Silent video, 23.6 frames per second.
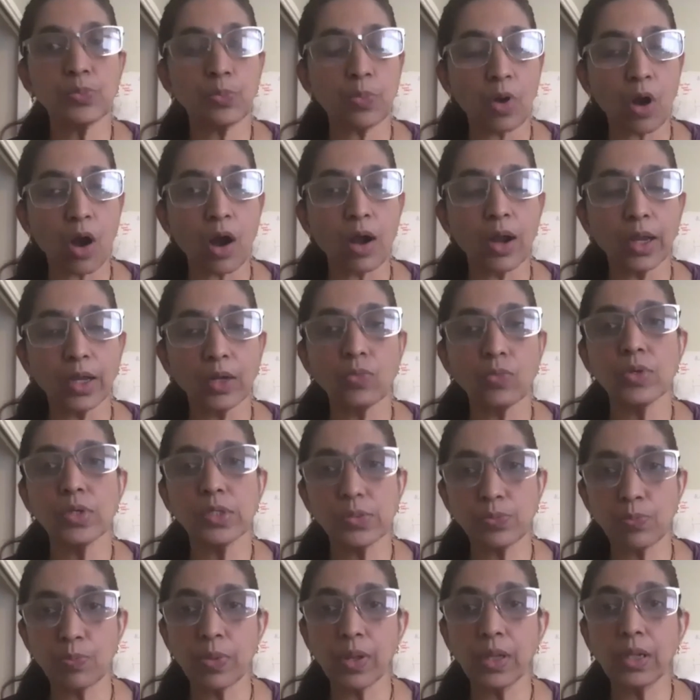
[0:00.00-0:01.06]
product
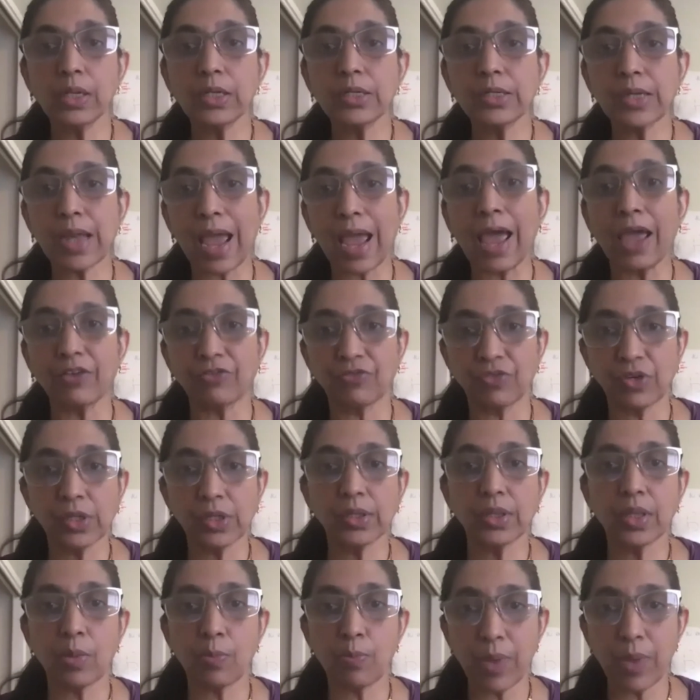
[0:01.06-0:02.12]
was built after
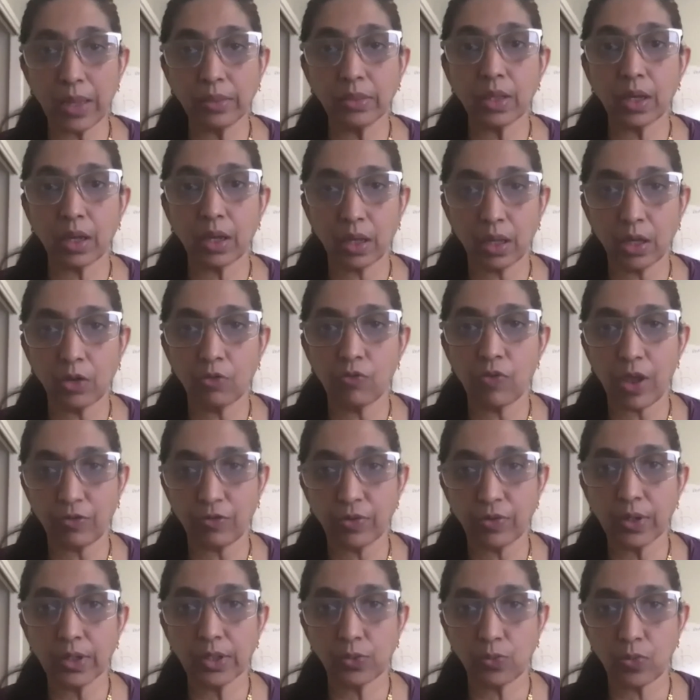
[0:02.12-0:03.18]
the Bend the Curve
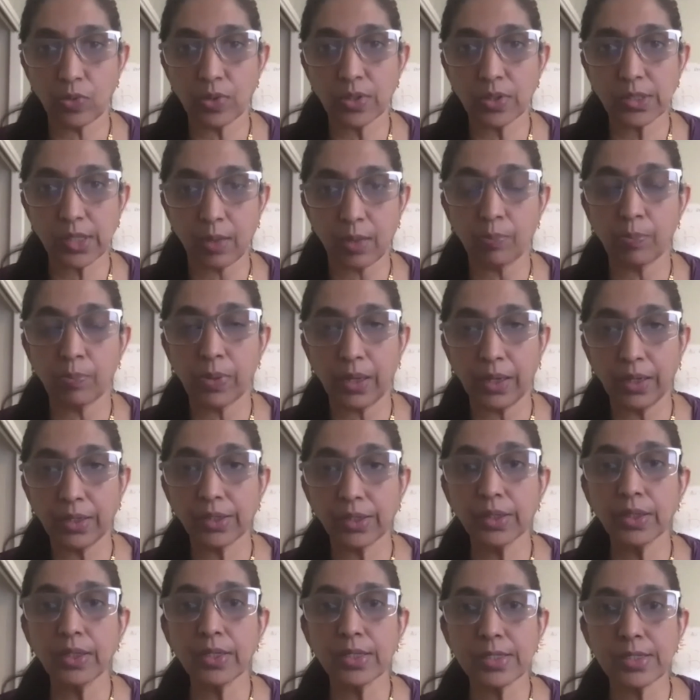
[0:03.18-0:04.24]
effort was
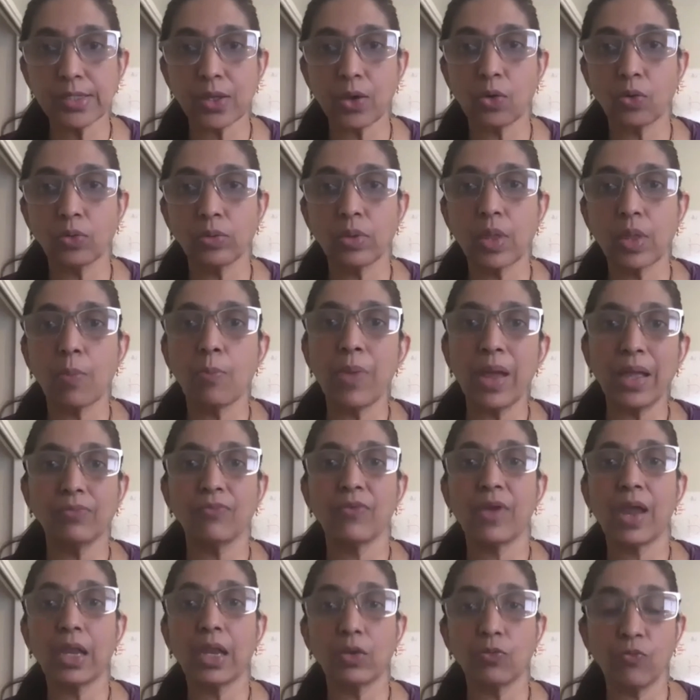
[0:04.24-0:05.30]
completed. So
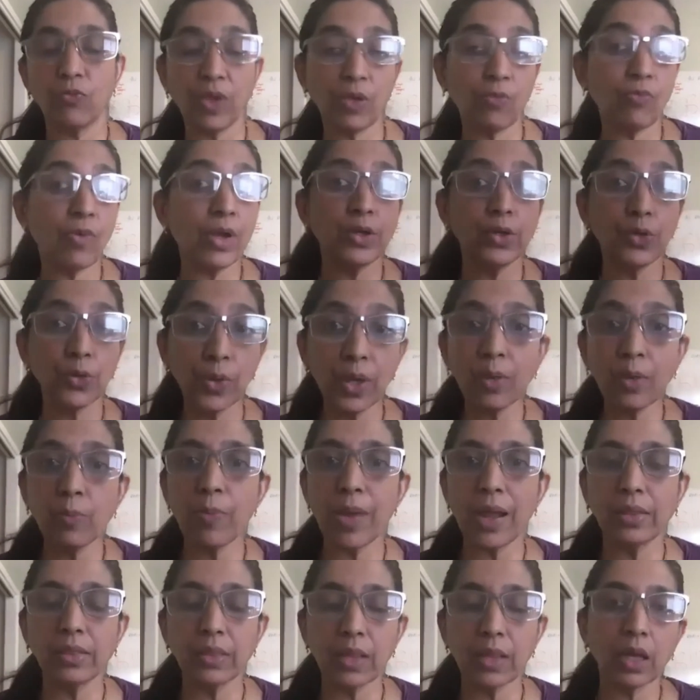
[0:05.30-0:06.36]
while we were doing
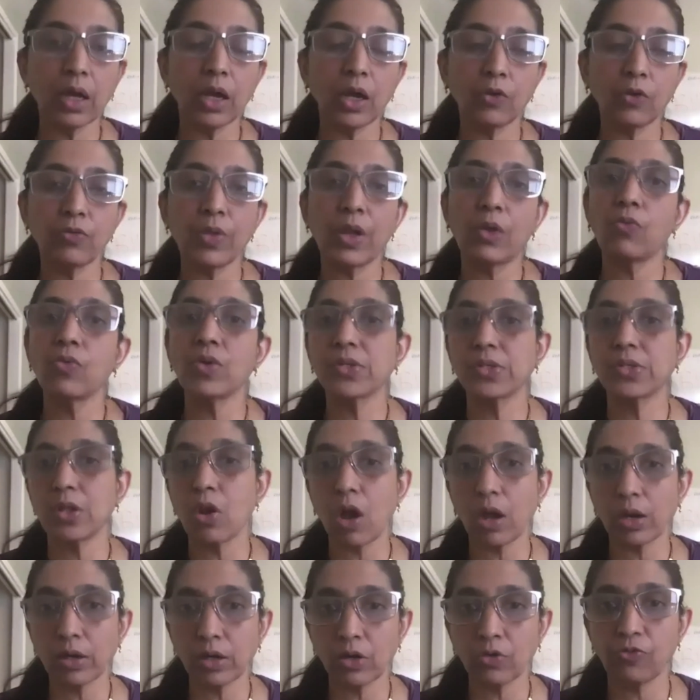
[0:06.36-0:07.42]
Bend the Curve, there was a
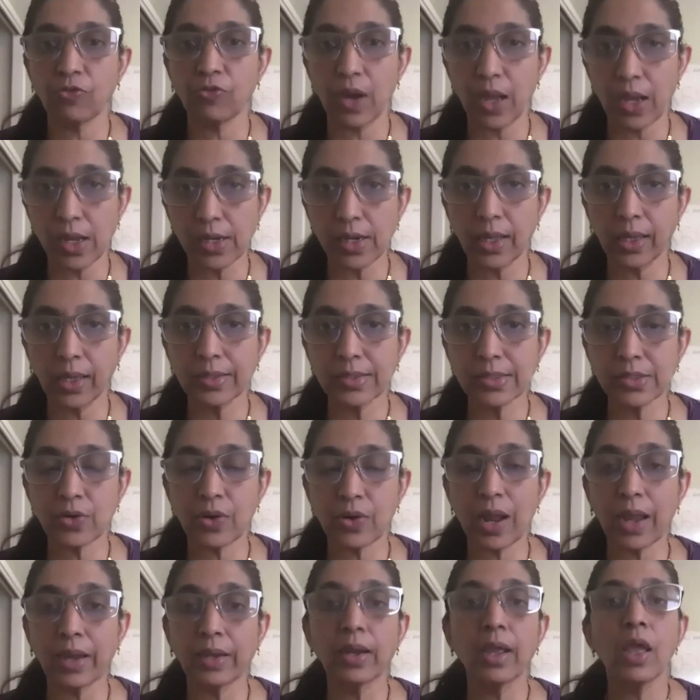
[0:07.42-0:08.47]
lot of learnings,
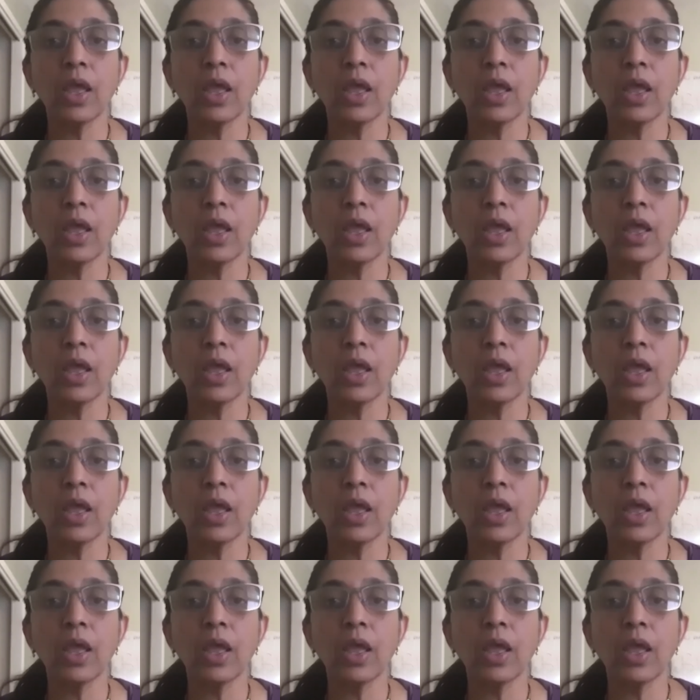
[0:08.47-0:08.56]
right?